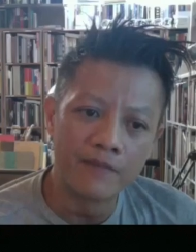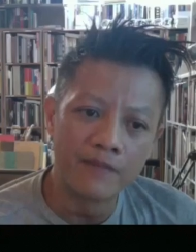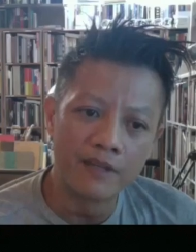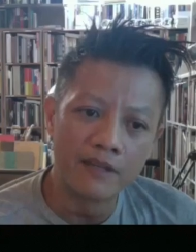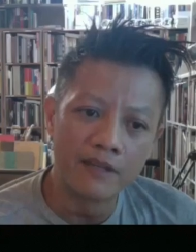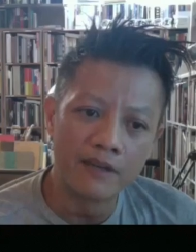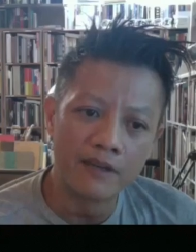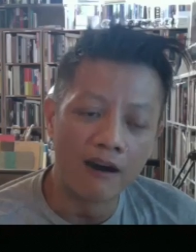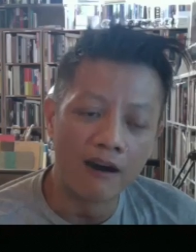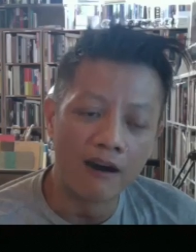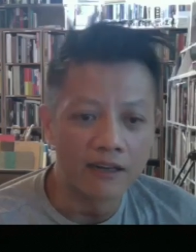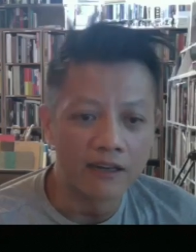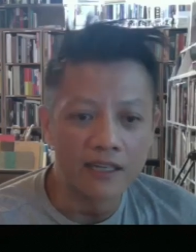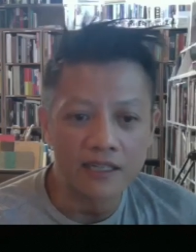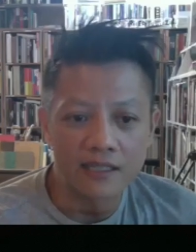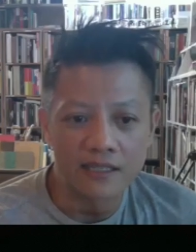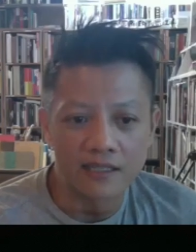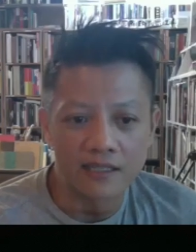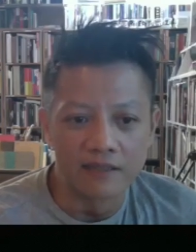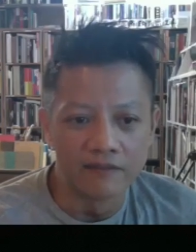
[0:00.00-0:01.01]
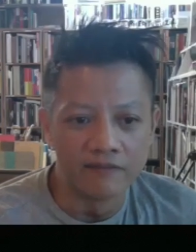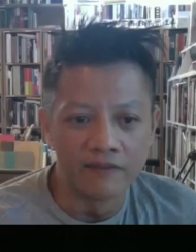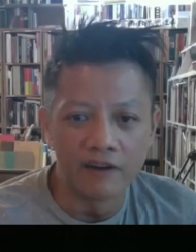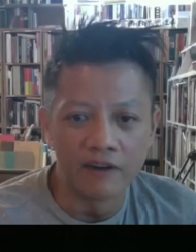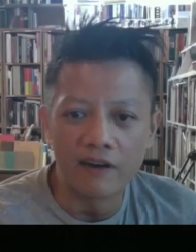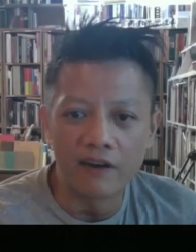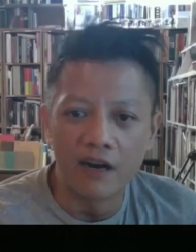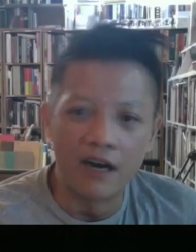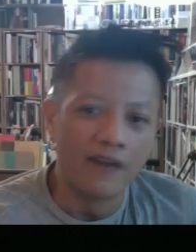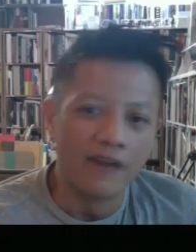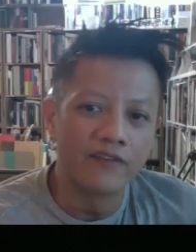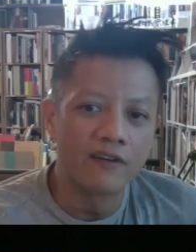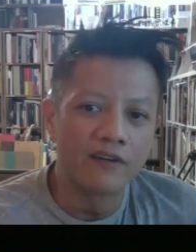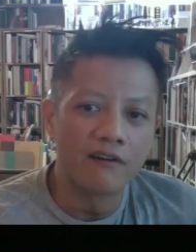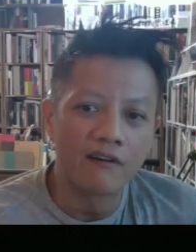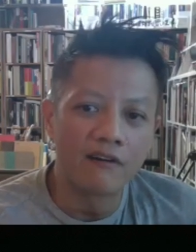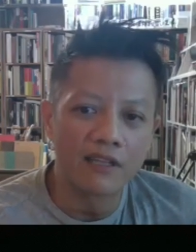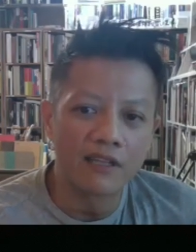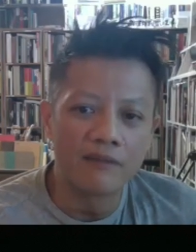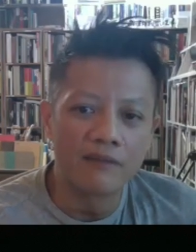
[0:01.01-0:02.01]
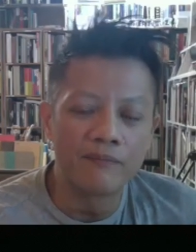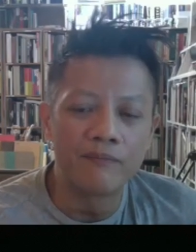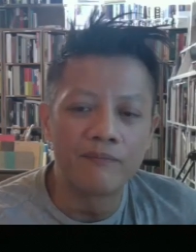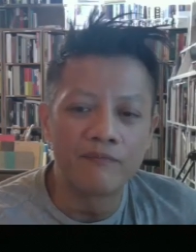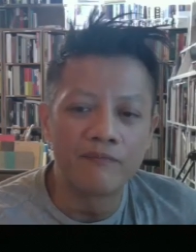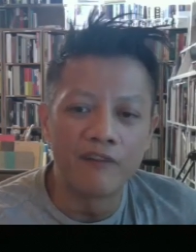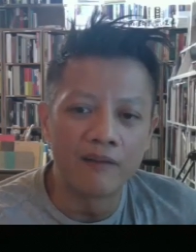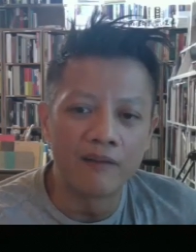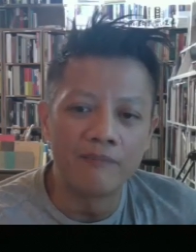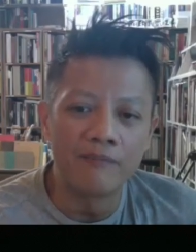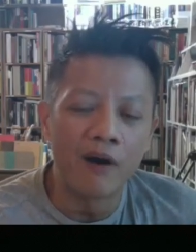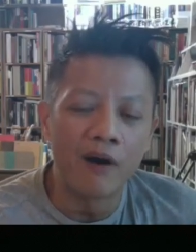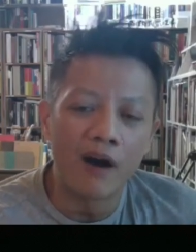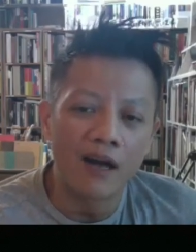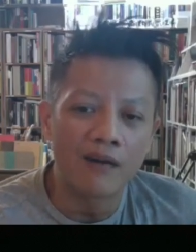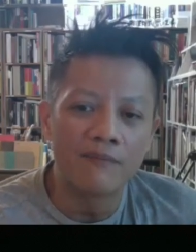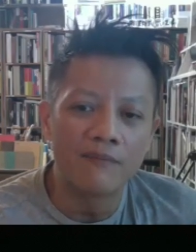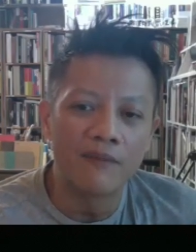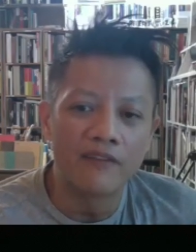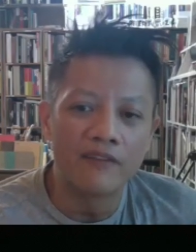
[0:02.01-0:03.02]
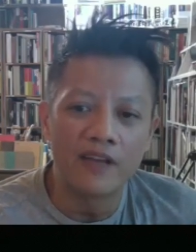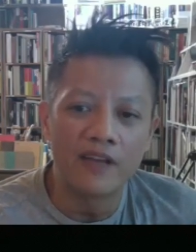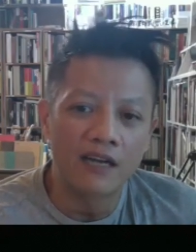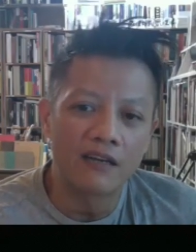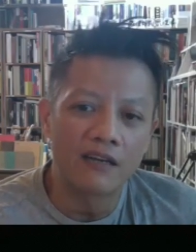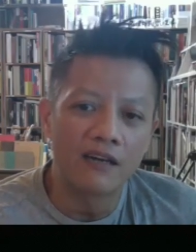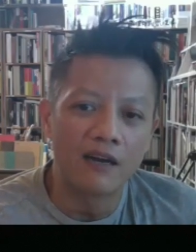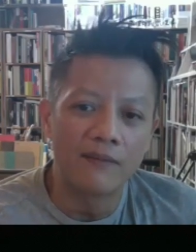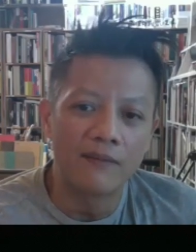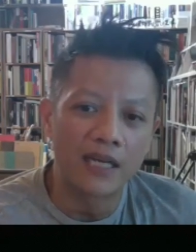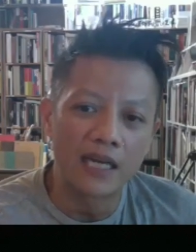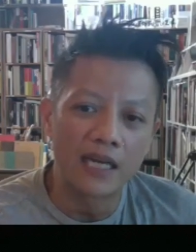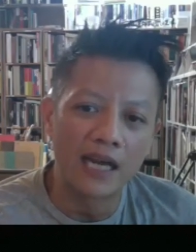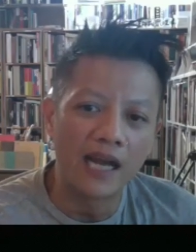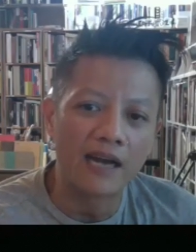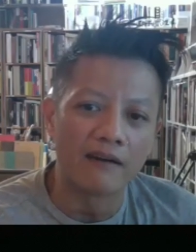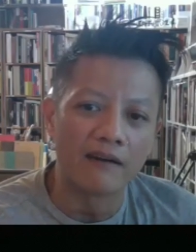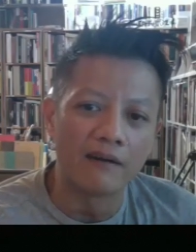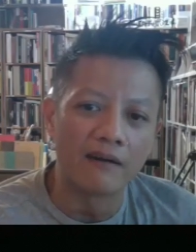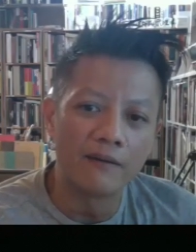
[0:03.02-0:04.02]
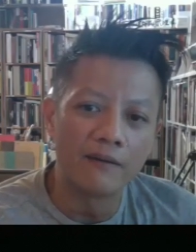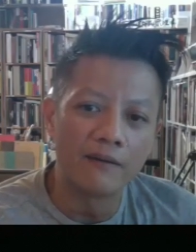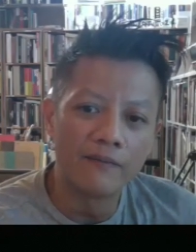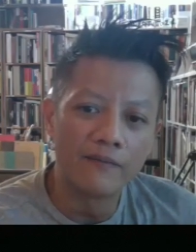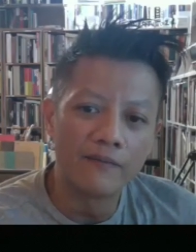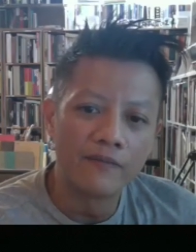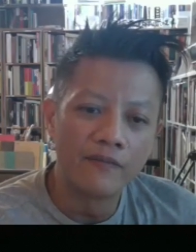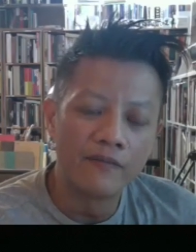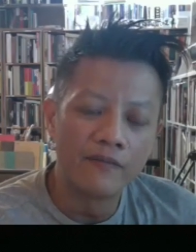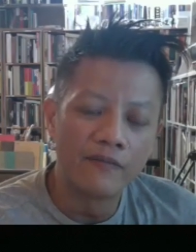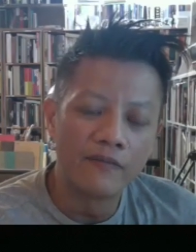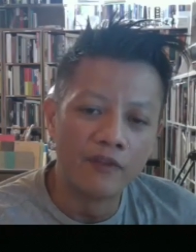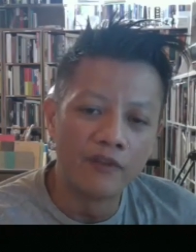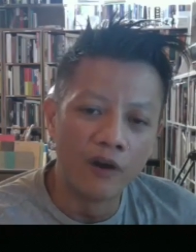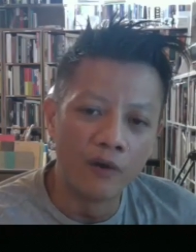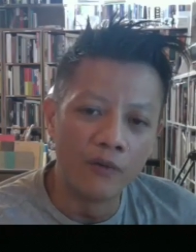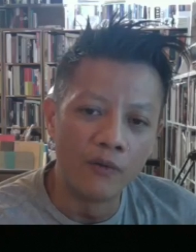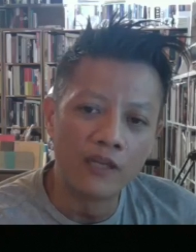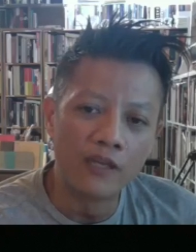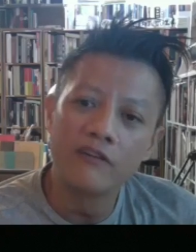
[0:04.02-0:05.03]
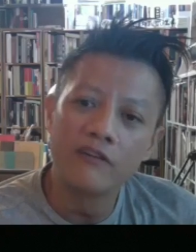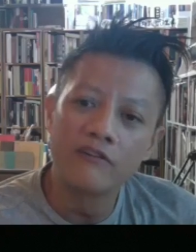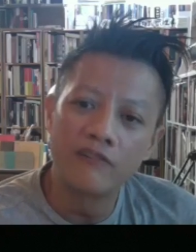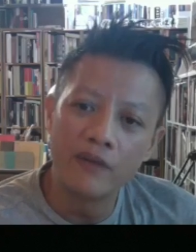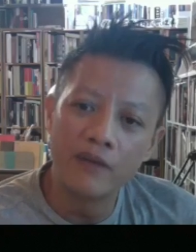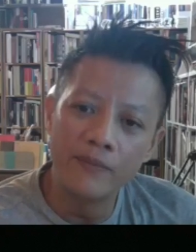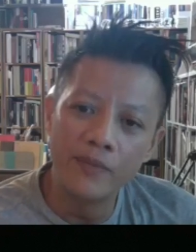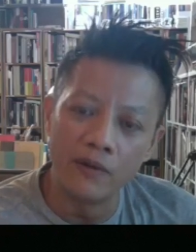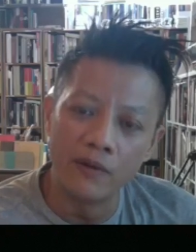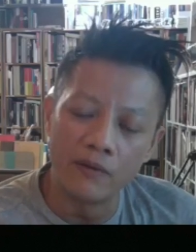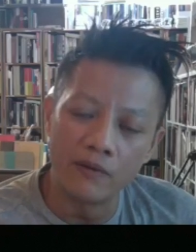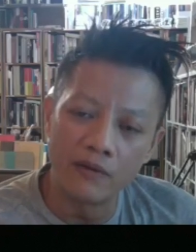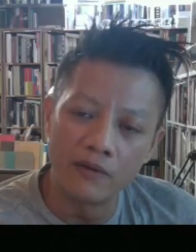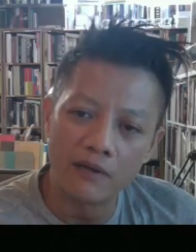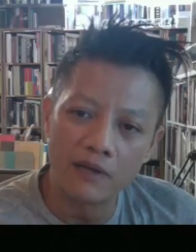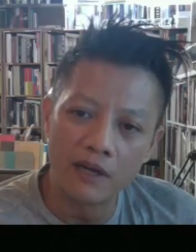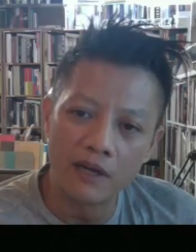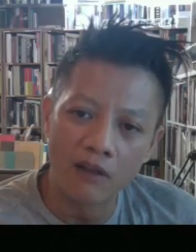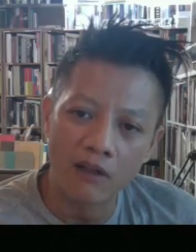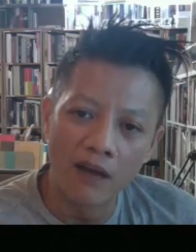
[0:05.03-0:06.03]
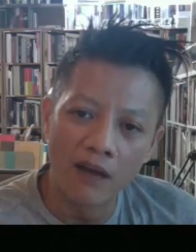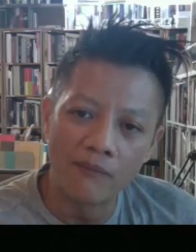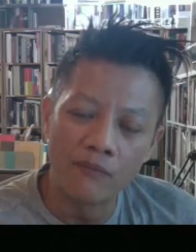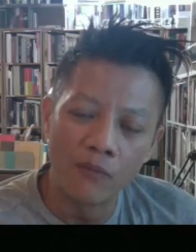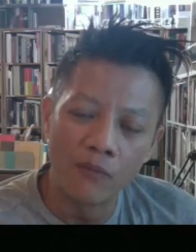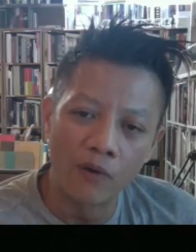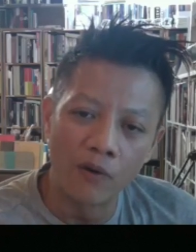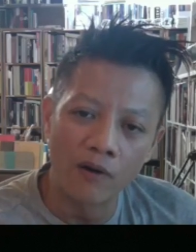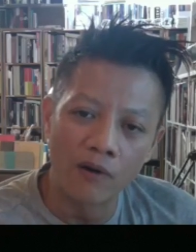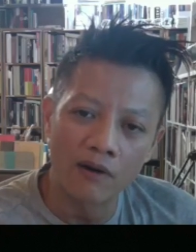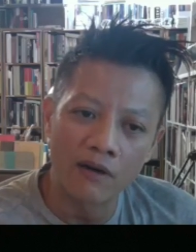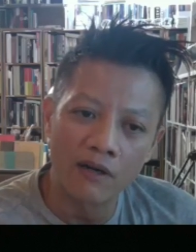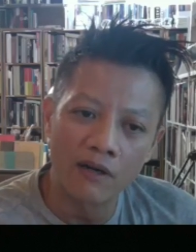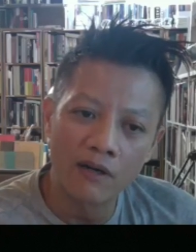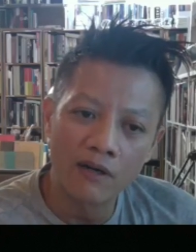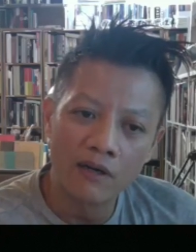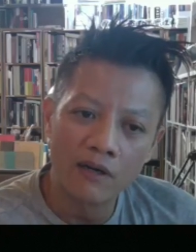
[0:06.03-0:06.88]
artists very often are at the very bottom of the economic ladder though we contribute a lot more